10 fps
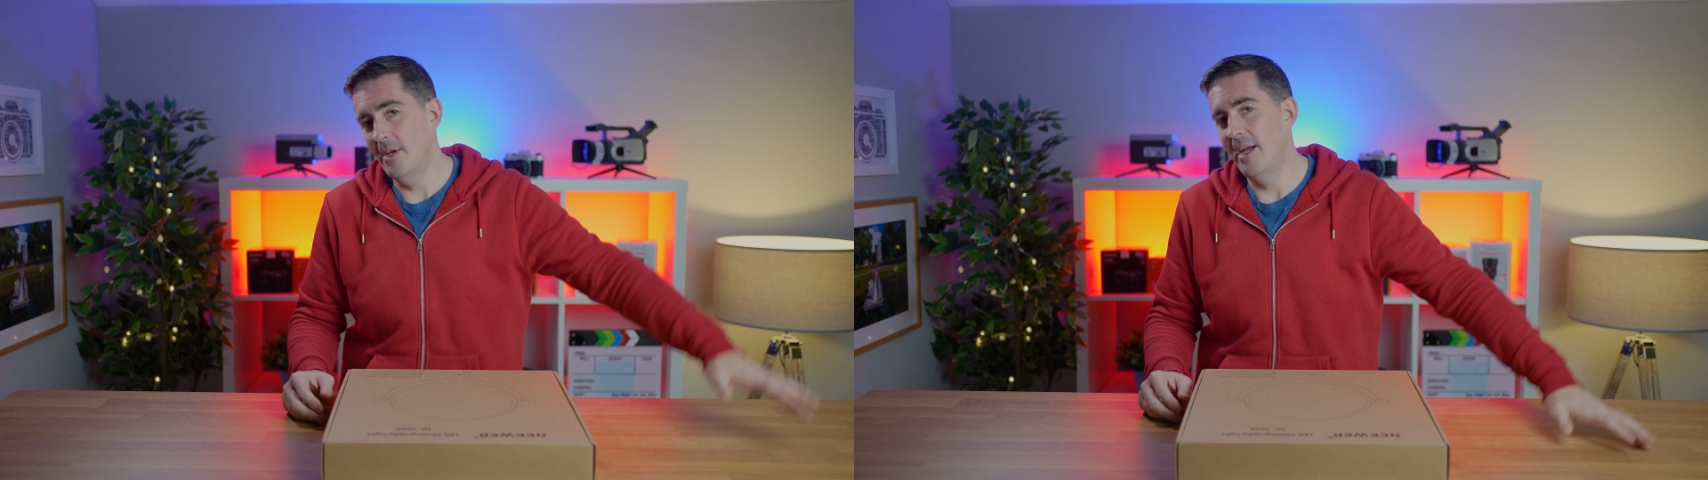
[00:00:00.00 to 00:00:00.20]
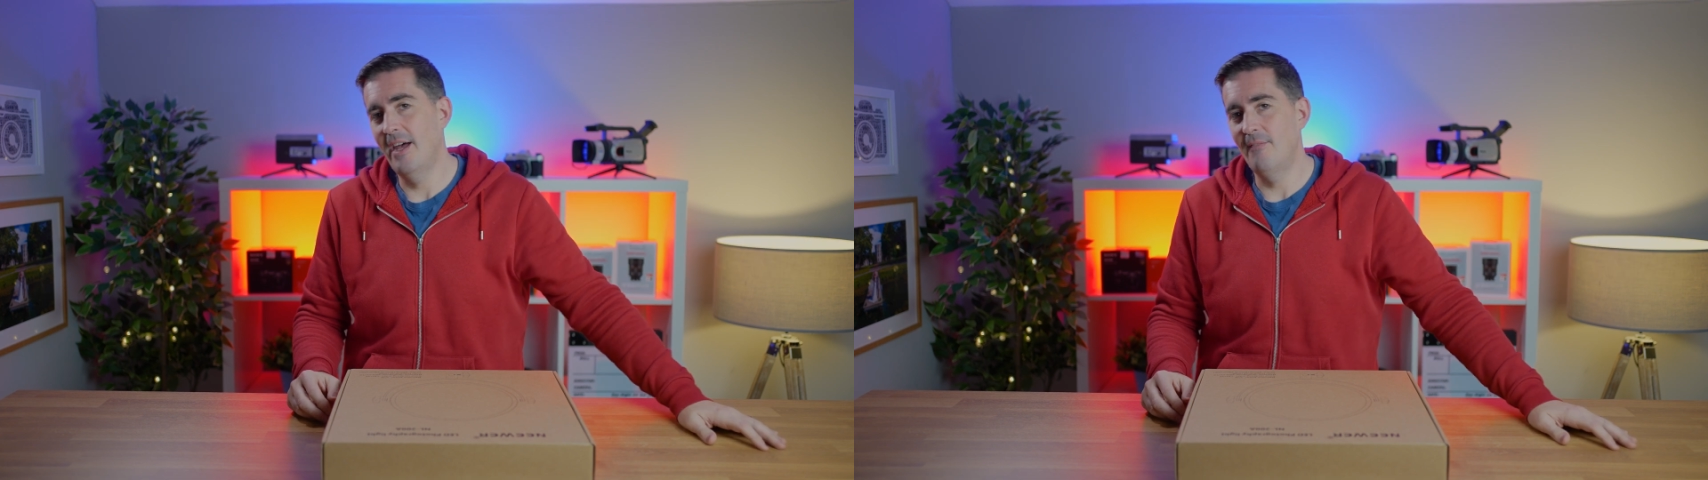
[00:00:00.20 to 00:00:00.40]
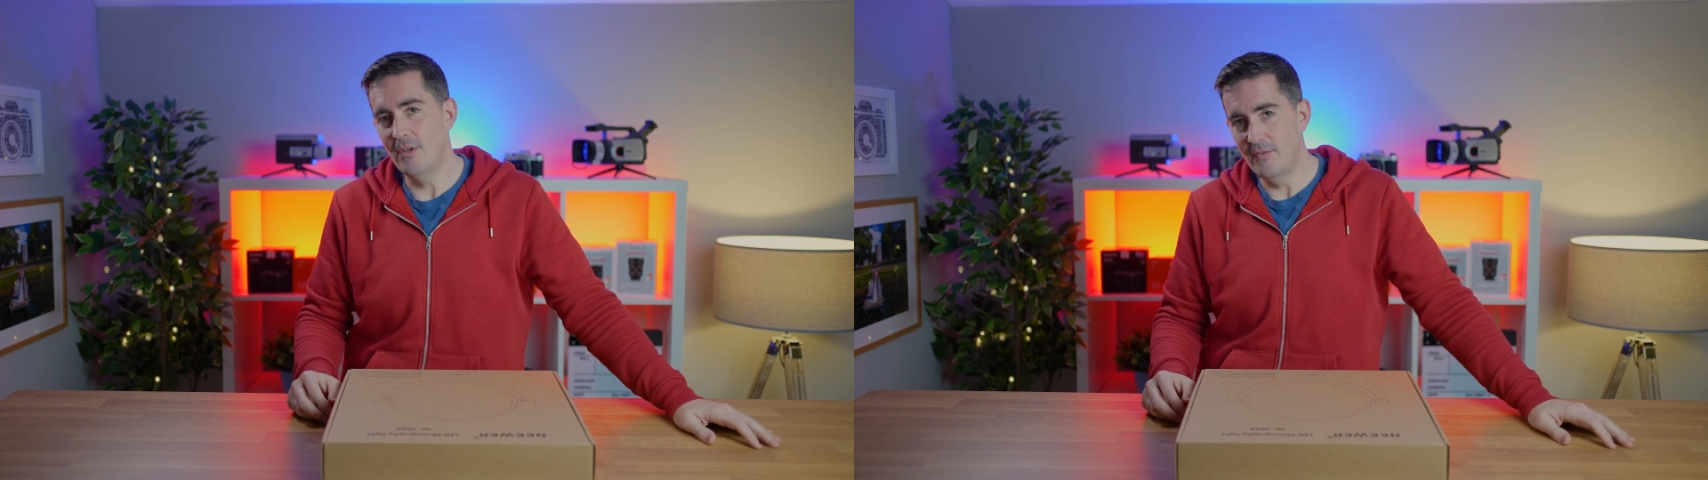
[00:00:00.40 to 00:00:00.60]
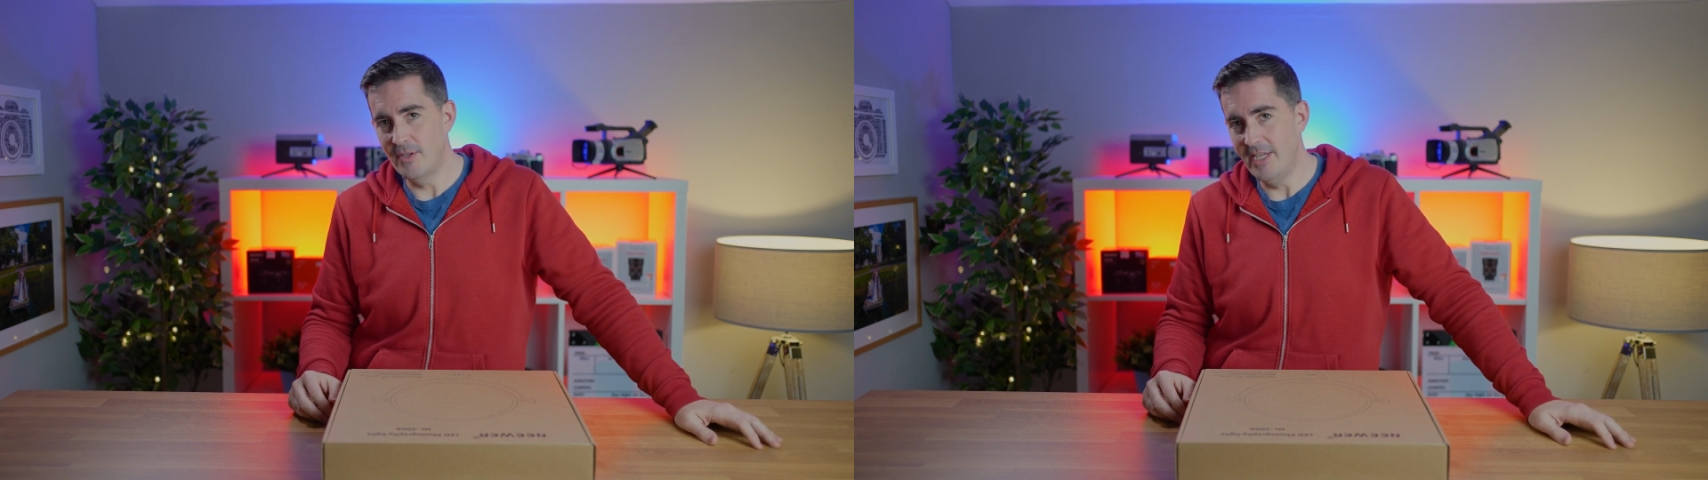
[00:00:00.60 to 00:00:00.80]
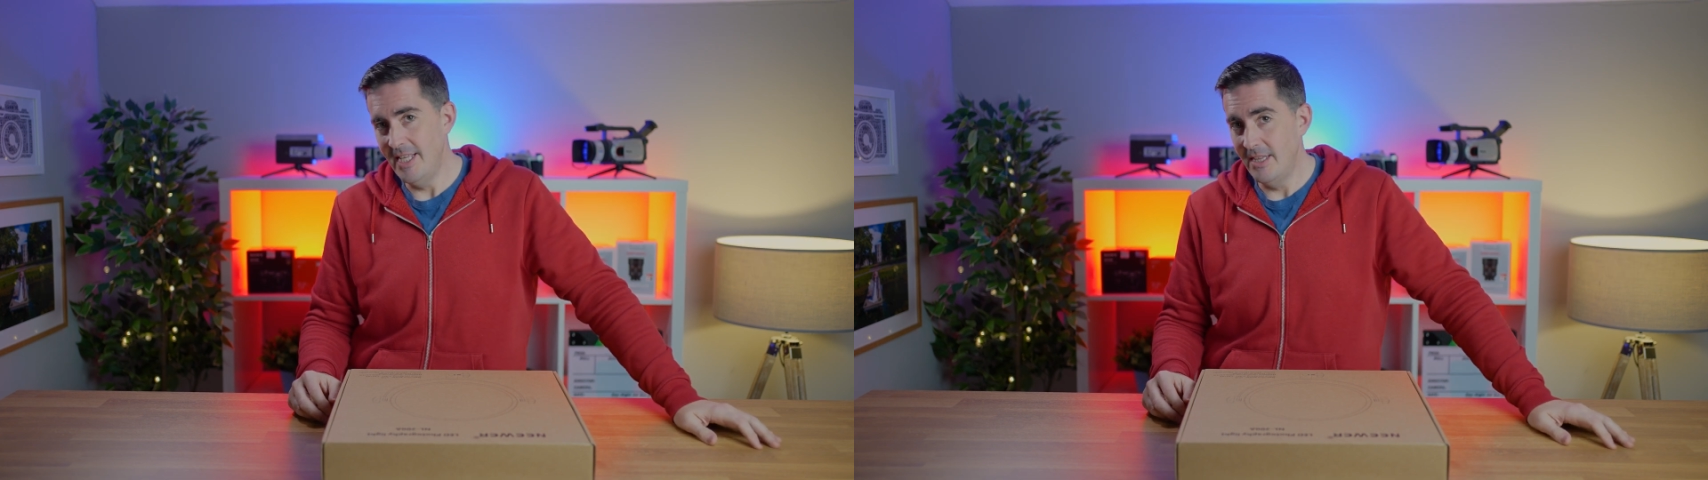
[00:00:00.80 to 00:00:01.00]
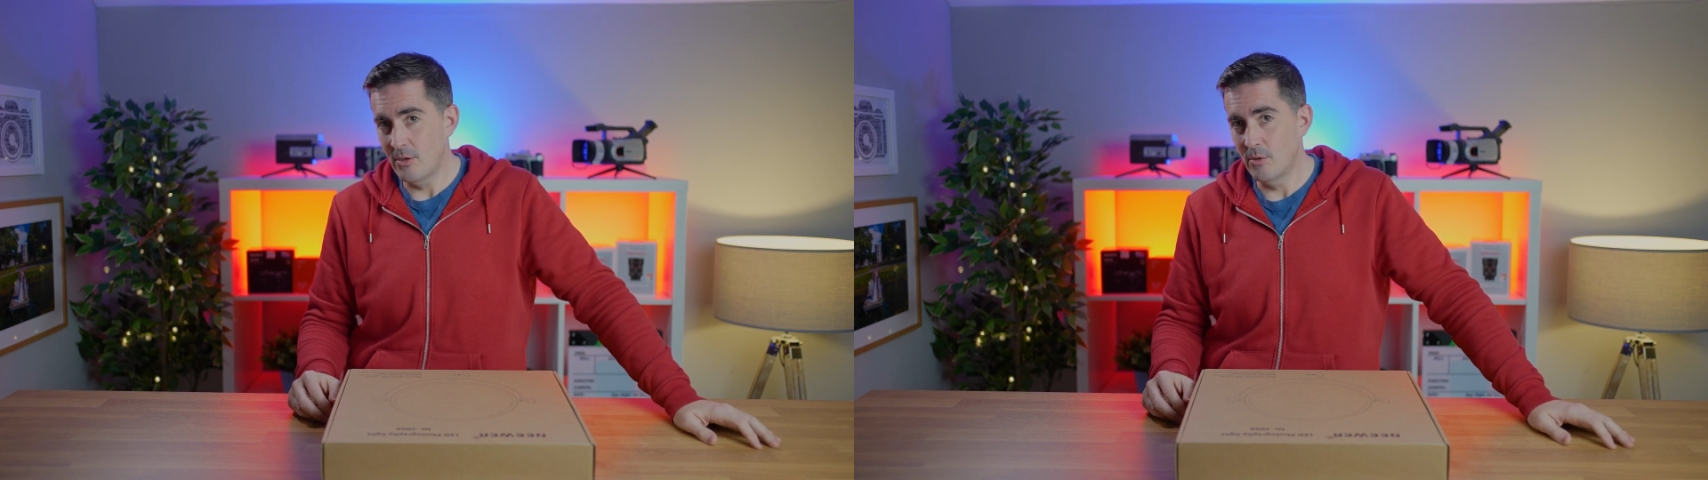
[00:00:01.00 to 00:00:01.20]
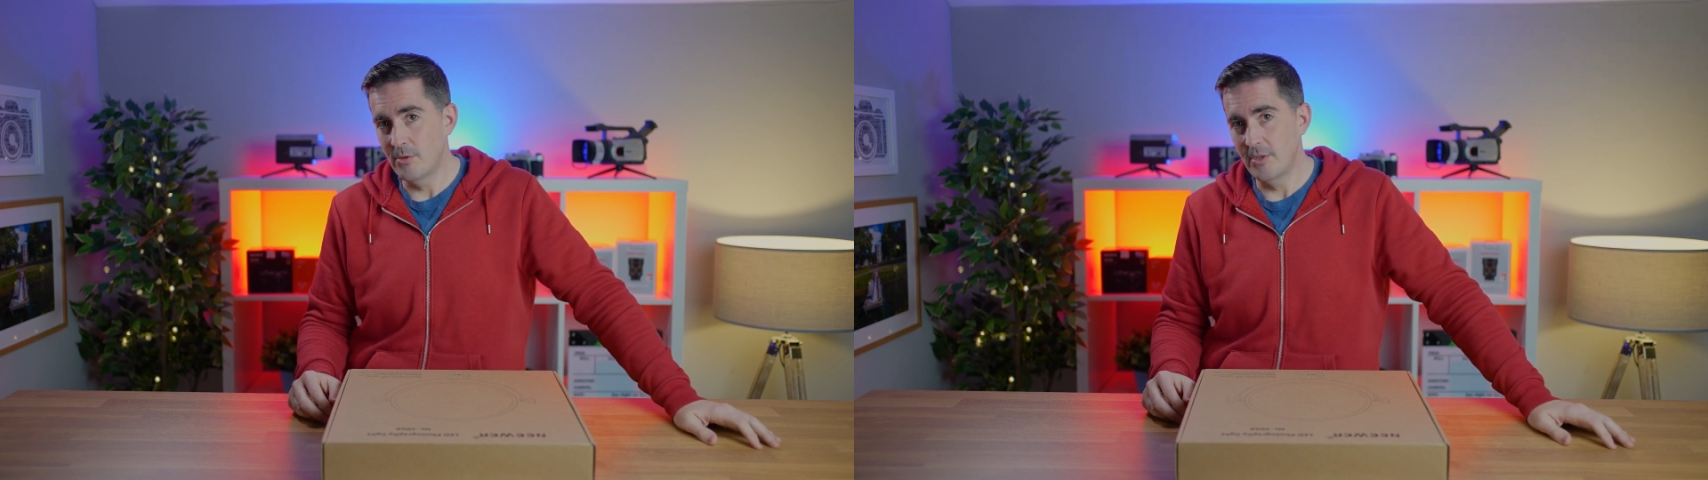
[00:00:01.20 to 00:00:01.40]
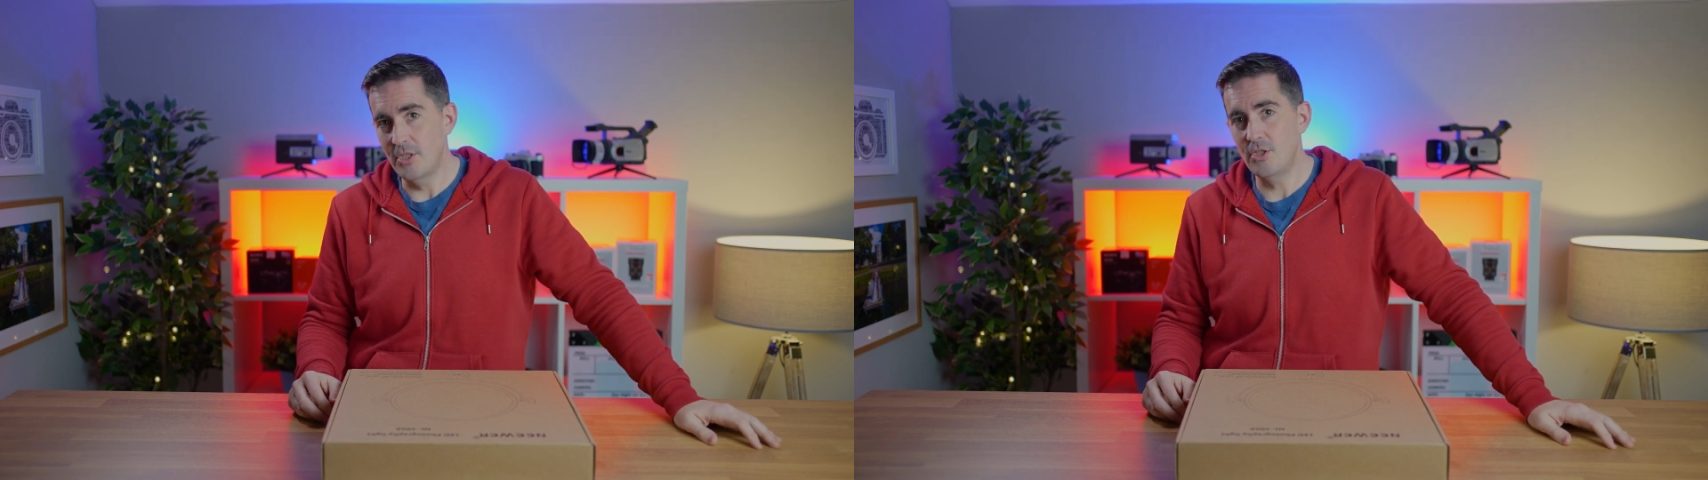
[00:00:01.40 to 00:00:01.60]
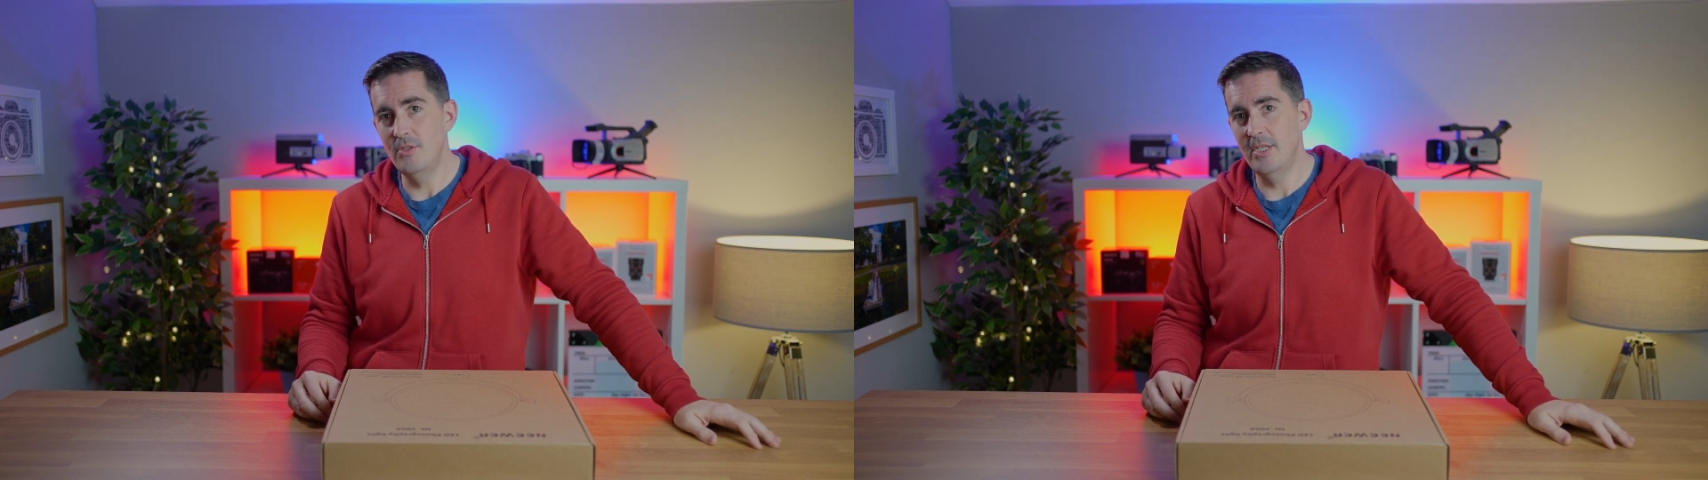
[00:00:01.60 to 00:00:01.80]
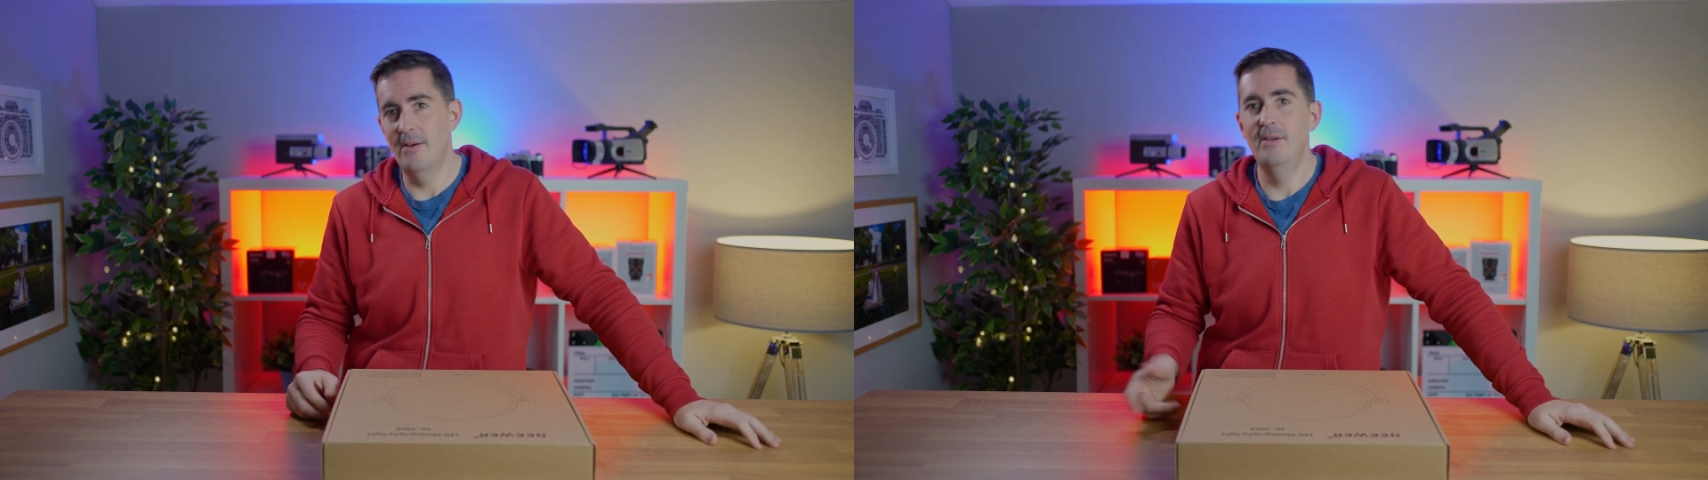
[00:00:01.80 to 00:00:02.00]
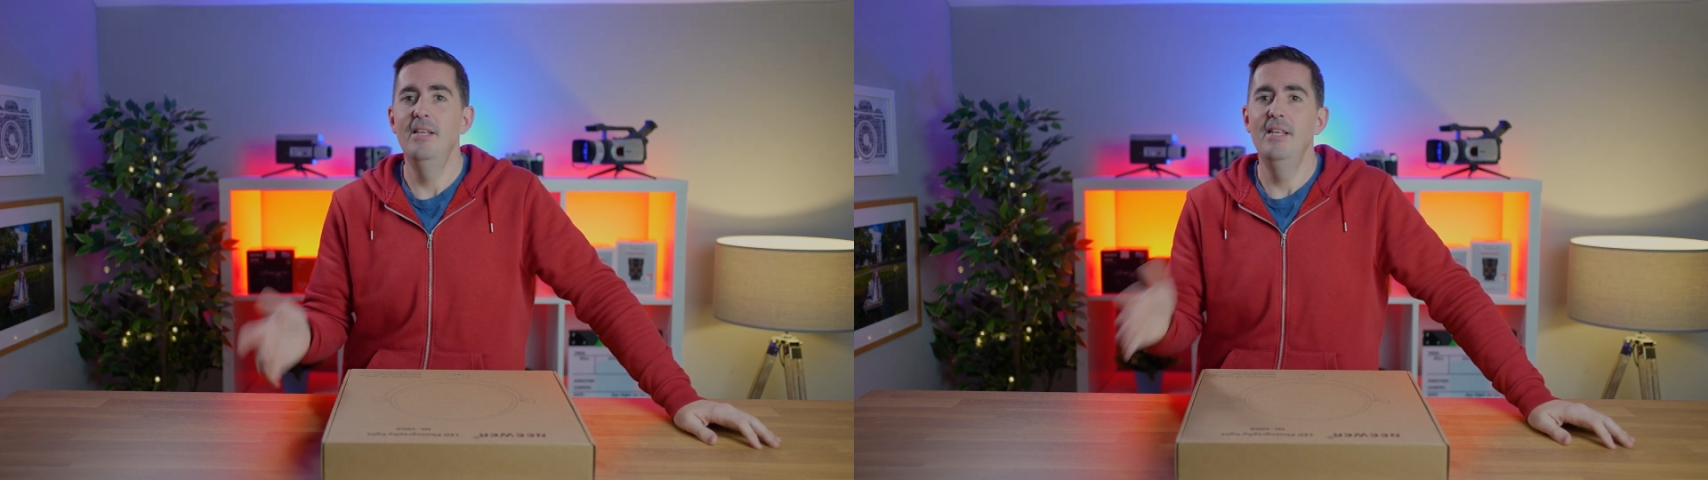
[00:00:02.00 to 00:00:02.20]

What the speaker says: that I have over in the corner of the studio.